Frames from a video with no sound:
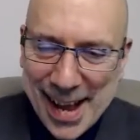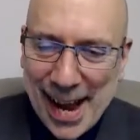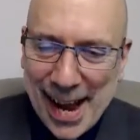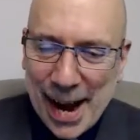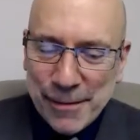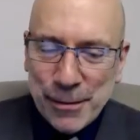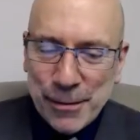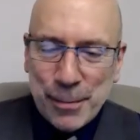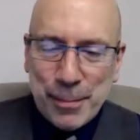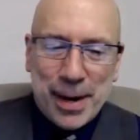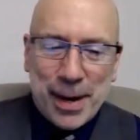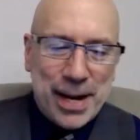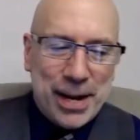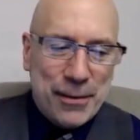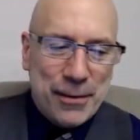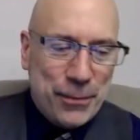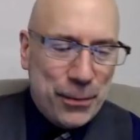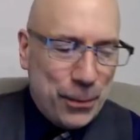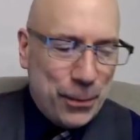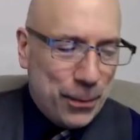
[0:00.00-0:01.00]
Everybody,
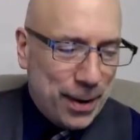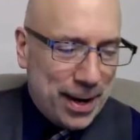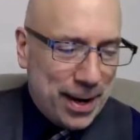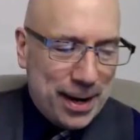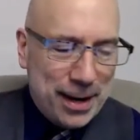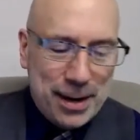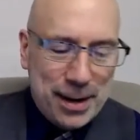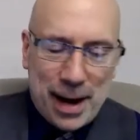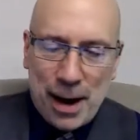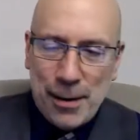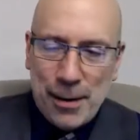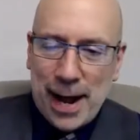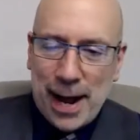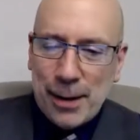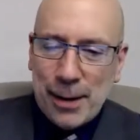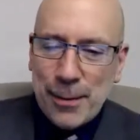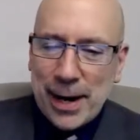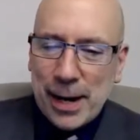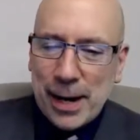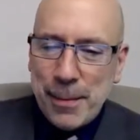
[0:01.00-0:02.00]
if you, I would
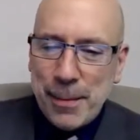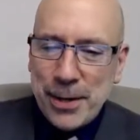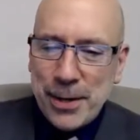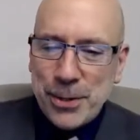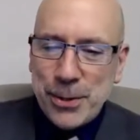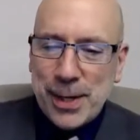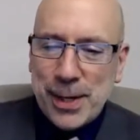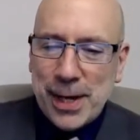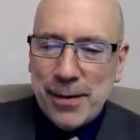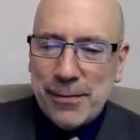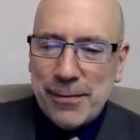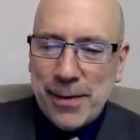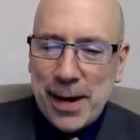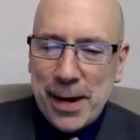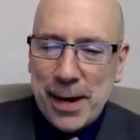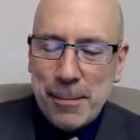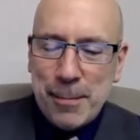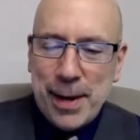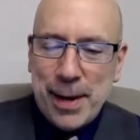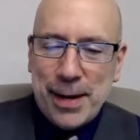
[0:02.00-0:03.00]
highly recommend you give
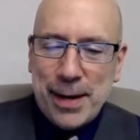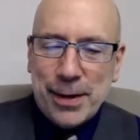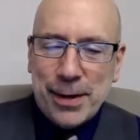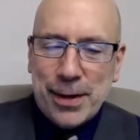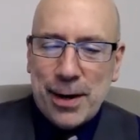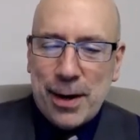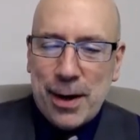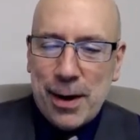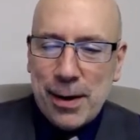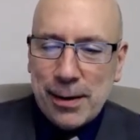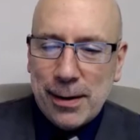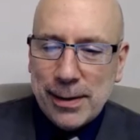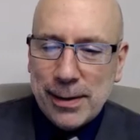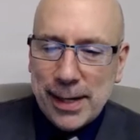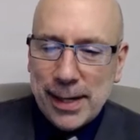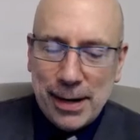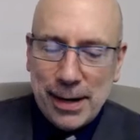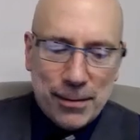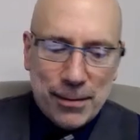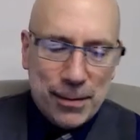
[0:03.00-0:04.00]
Beth a call.
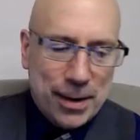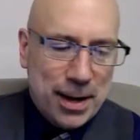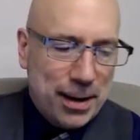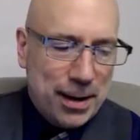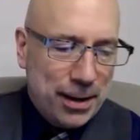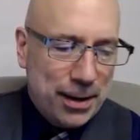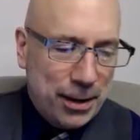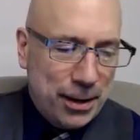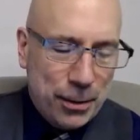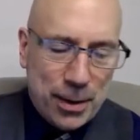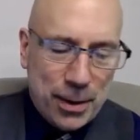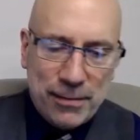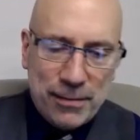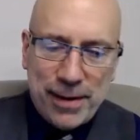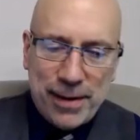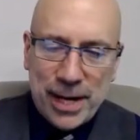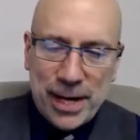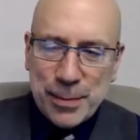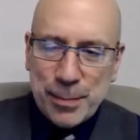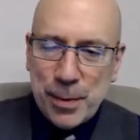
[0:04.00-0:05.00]
Give her you can go on
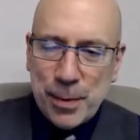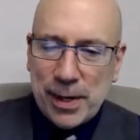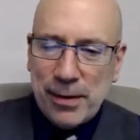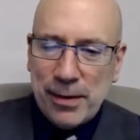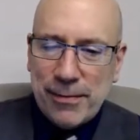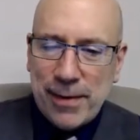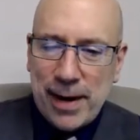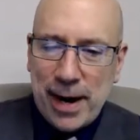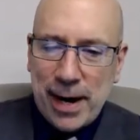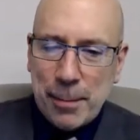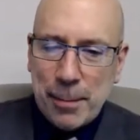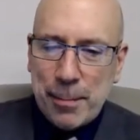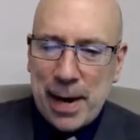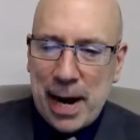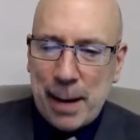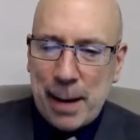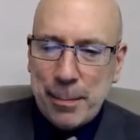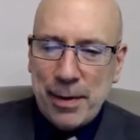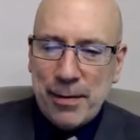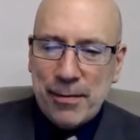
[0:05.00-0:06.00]
Facebook and find her,
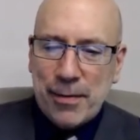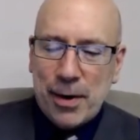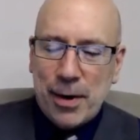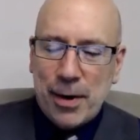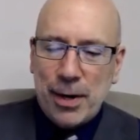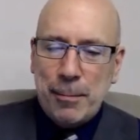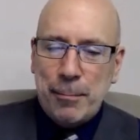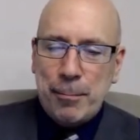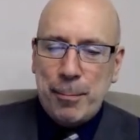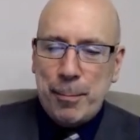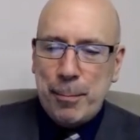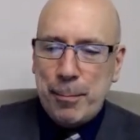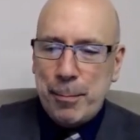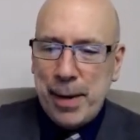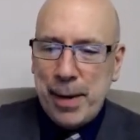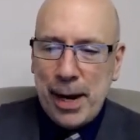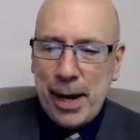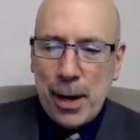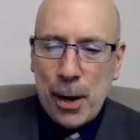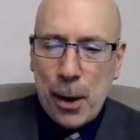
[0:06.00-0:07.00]
POPPi Vernon,
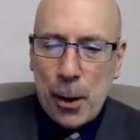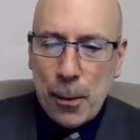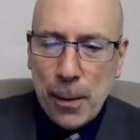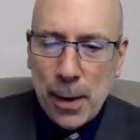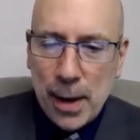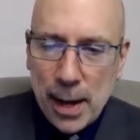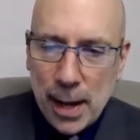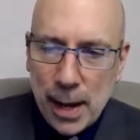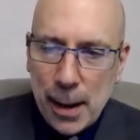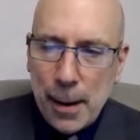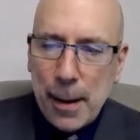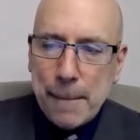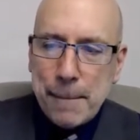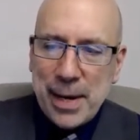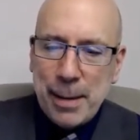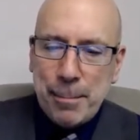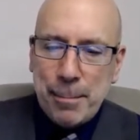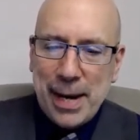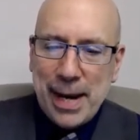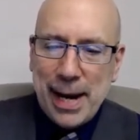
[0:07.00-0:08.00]

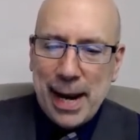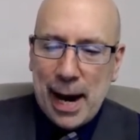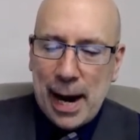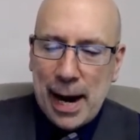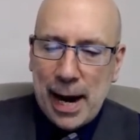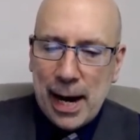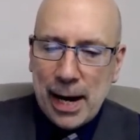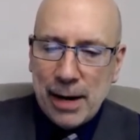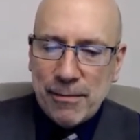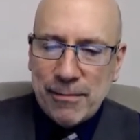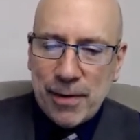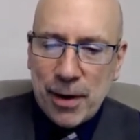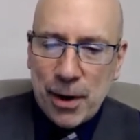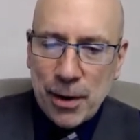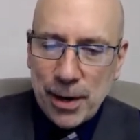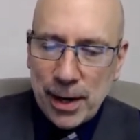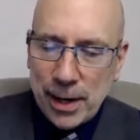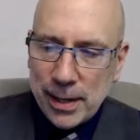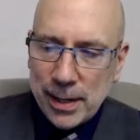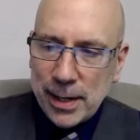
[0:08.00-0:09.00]
P-O-P-P-I
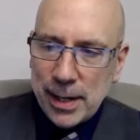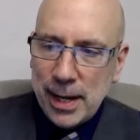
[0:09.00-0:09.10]
Vernon,